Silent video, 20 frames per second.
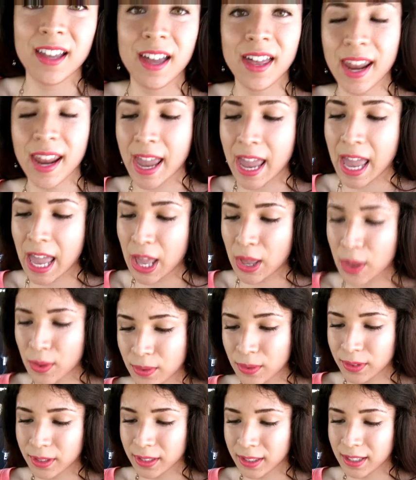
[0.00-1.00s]
got
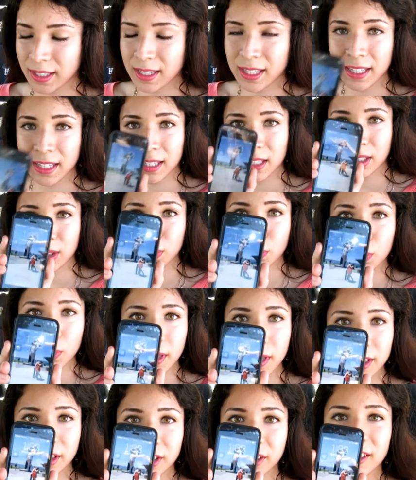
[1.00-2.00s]
out and it is
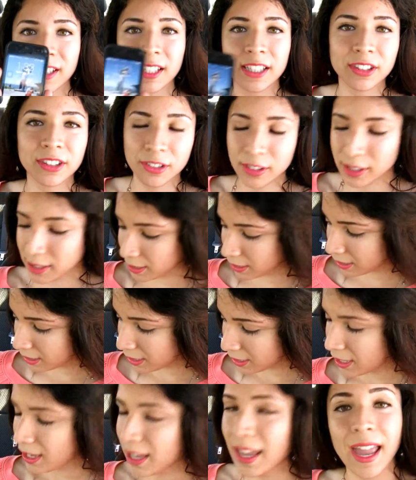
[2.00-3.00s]
1:33.
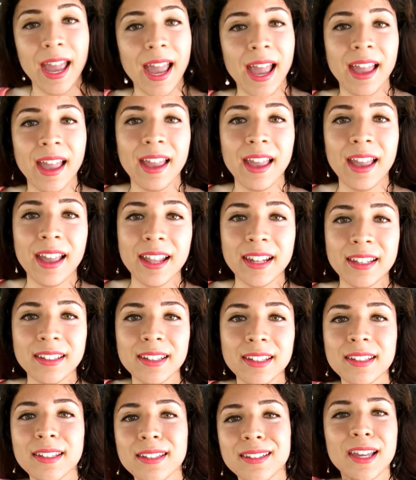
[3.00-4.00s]

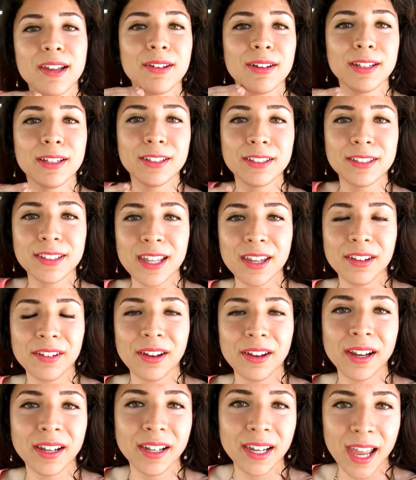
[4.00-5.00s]
And this is how it looks like
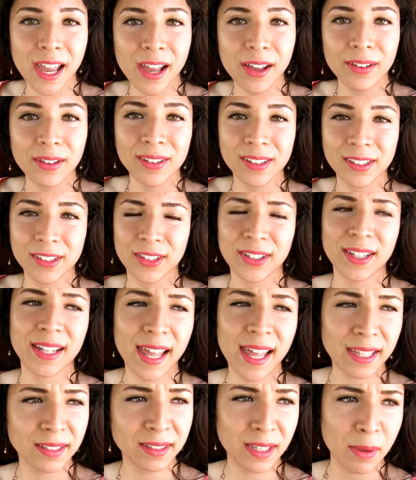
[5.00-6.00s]
right now. So the
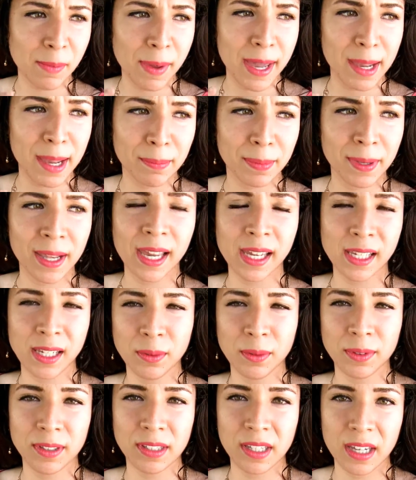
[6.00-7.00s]
last time I applied
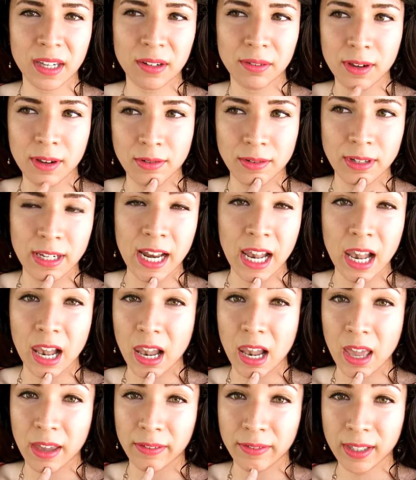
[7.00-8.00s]
it was like around
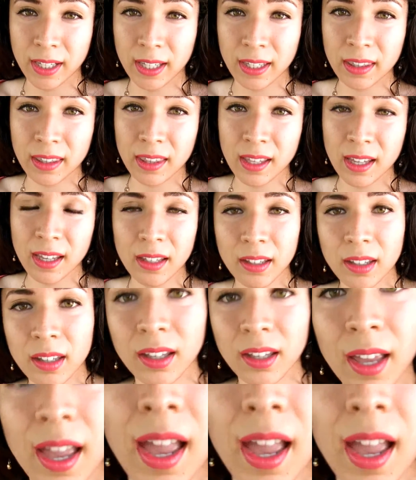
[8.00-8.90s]
11, I think.